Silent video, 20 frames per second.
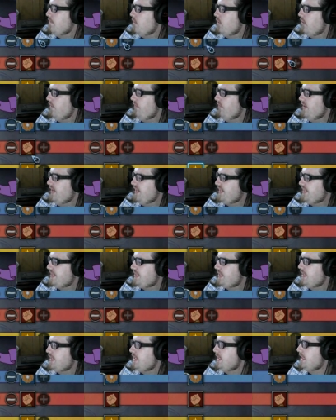More
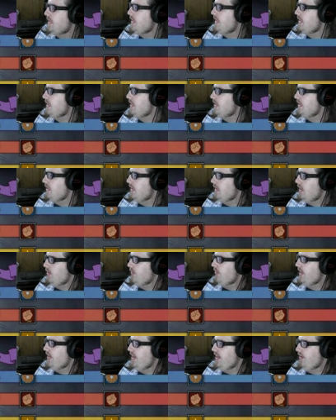defense.
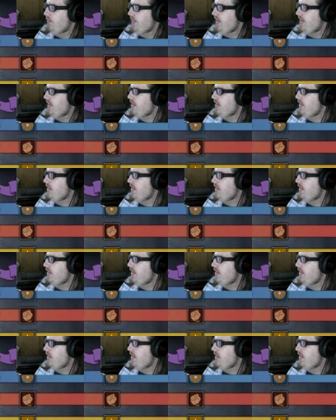All right, and we